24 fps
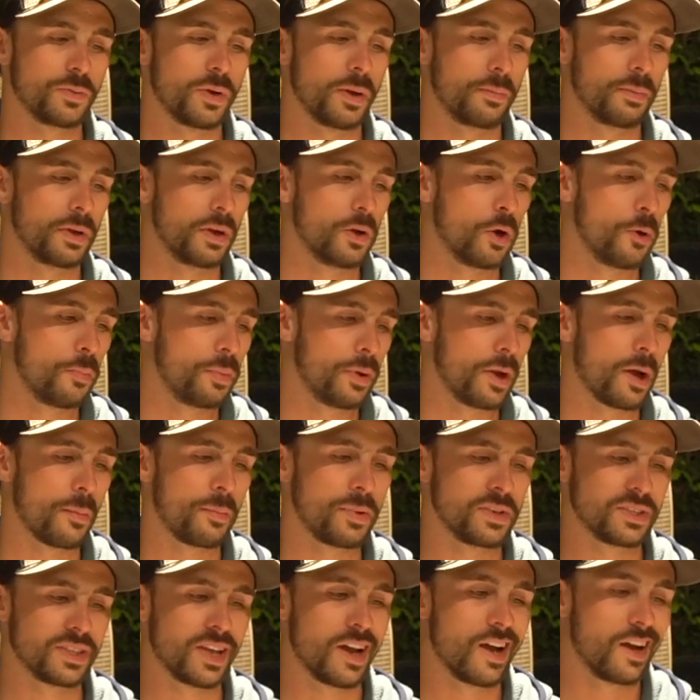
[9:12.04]
one I'm gonna open
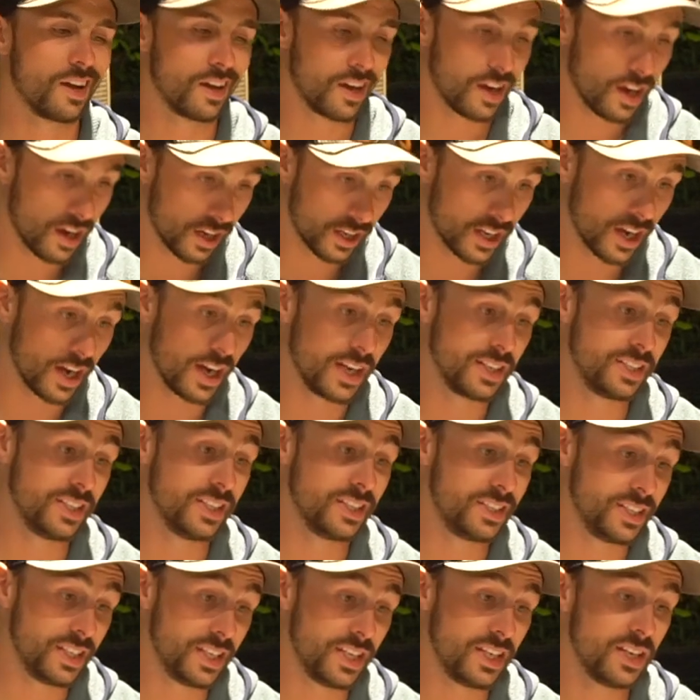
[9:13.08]
up is the Hakai
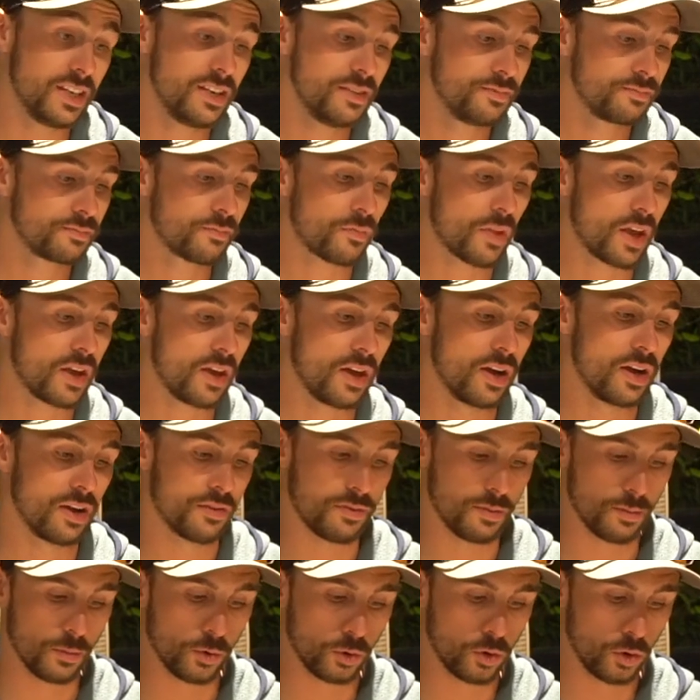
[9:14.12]
DT
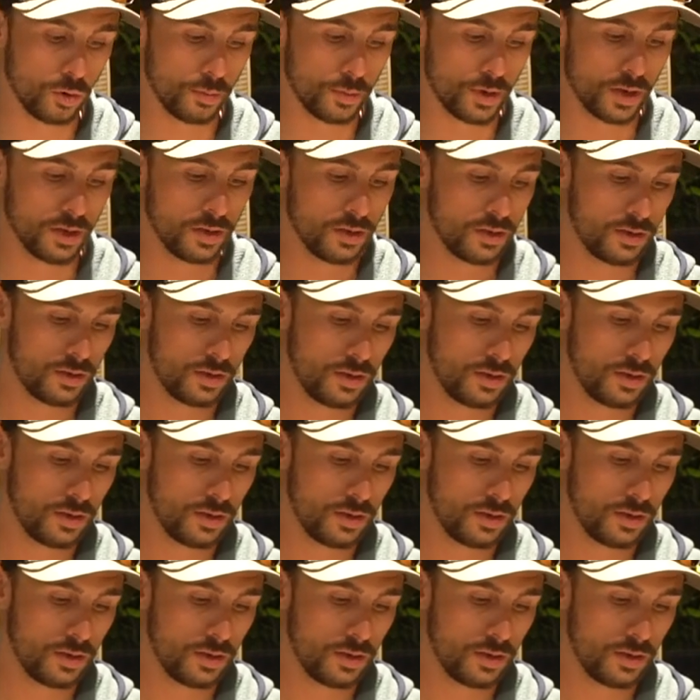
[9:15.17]
from Okuma.